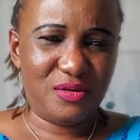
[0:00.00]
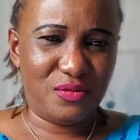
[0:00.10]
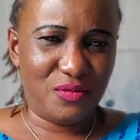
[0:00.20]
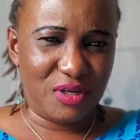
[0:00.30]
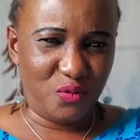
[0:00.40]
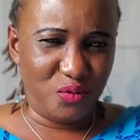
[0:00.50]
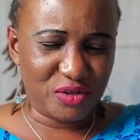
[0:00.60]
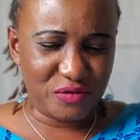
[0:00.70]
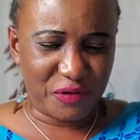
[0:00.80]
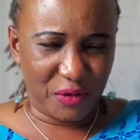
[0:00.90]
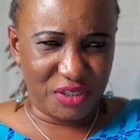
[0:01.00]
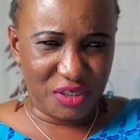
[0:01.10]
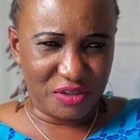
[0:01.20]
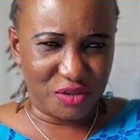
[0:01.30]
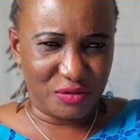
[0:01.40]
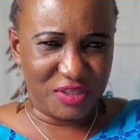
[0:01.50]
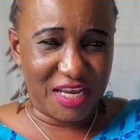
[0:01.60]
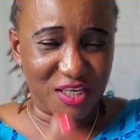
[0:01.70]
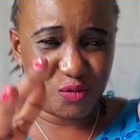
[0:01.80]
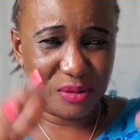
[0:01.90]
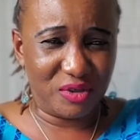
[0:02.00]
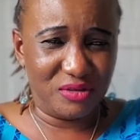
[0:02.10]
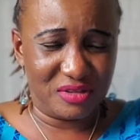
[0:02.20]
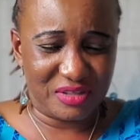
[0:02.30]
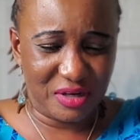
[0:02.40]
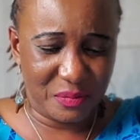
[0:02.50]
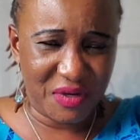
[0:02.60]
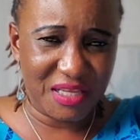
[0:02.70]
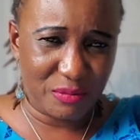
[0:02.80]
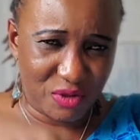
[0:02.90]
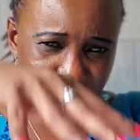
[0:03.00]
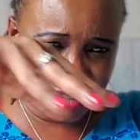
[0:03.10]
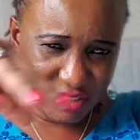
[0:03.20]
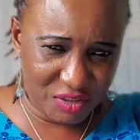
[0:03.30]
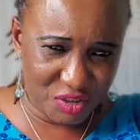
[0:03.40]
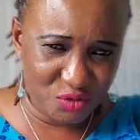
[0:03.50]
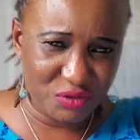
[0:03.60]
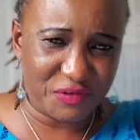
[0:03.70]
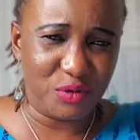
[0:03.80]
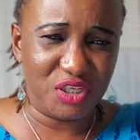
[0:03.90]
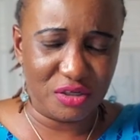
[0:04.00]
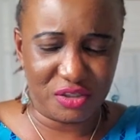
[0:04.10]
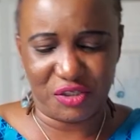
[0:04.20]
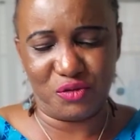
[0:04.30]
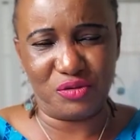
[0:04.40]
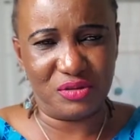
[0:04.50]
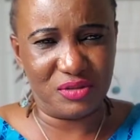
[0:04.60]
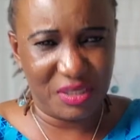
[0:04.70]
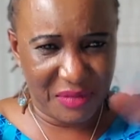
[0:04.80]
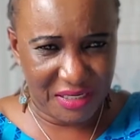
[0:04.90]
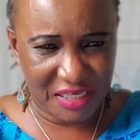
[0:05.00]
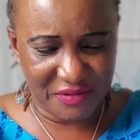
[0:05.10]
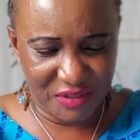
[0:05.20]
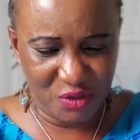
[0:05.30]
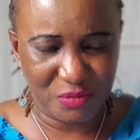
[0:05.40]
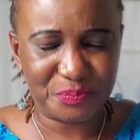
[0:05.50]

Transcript: When we reach Ferry Junction, that is where I'm going to stop, and I'm going to continue with Ferry Junction in my next video.